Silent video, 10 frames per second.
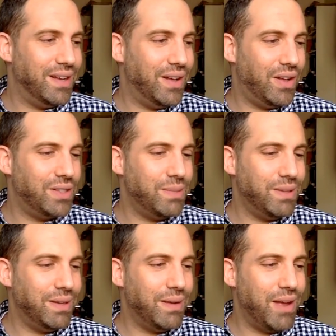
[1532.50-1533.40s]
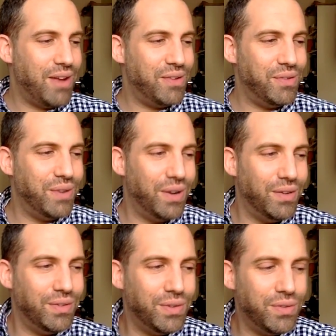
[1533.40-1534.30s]
Ultimately, I had a
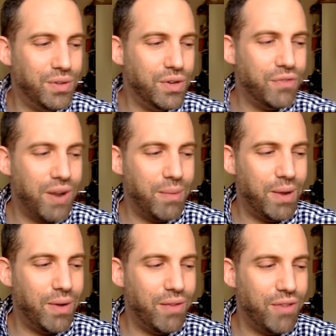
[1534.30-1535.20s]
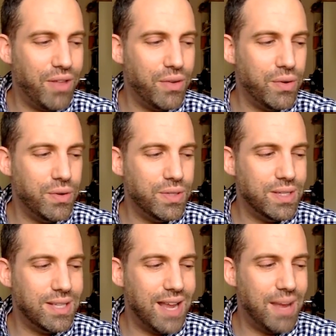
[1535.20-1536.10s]
good friend of my grandfather who used to
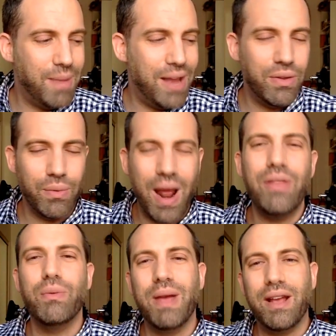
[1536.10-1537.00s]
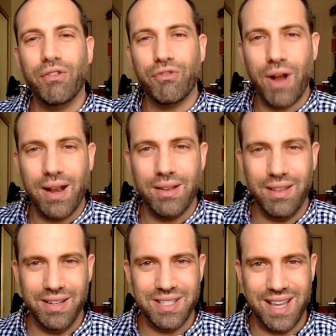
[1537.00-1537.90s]
say, I'd rather make a friend than
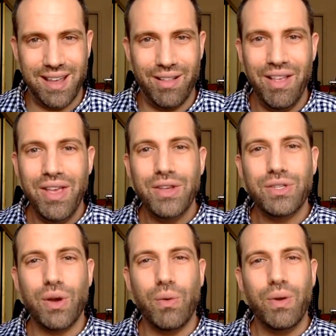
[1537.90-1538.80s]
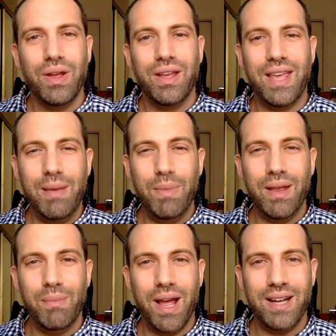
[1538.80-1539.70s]
a sale. So keep me in
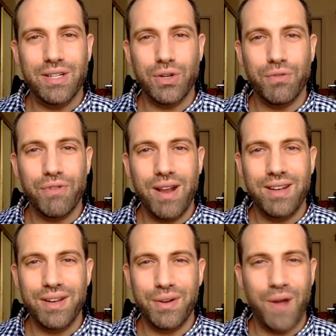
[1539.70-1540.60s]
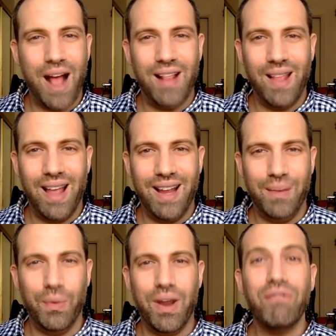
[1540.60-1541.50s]
mind as your friend and your ally in
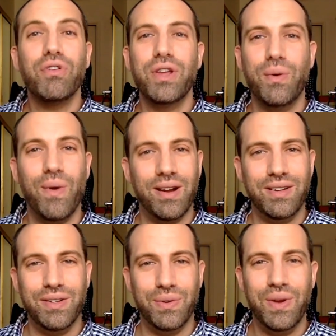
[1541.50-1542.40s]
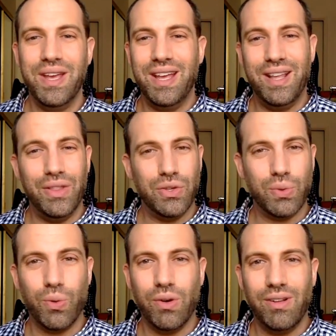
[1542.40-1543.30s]
whatever you want to do in this
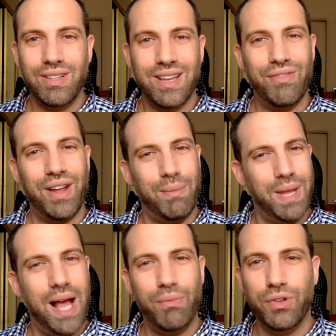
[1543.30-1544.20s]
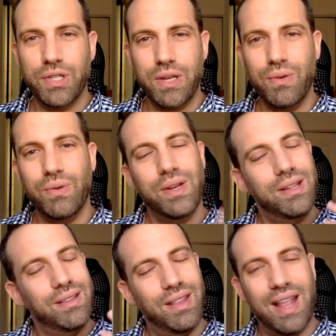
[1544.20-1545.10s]
world. If I can be helpful to you,
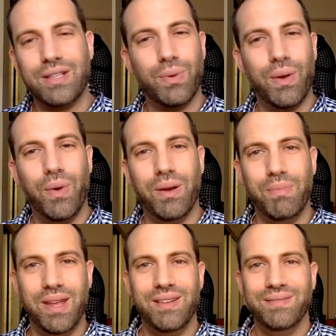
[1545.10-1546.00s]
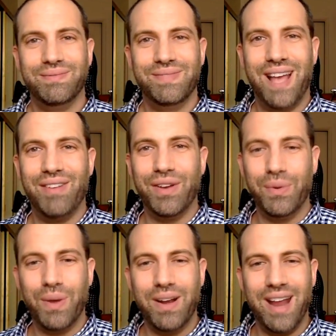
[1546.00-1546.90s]
then that's what I want to be. Have a good
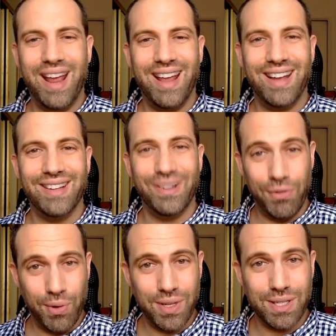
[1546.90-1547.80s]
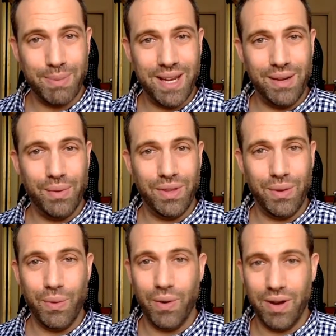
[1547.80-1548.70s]
one, and look forward to speaking with
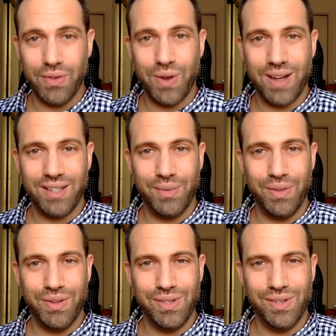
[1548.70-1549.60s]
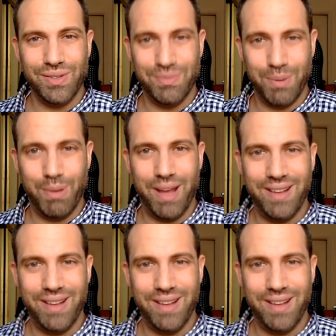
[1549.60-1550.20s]
you or interacting with you soon. Bye-bye.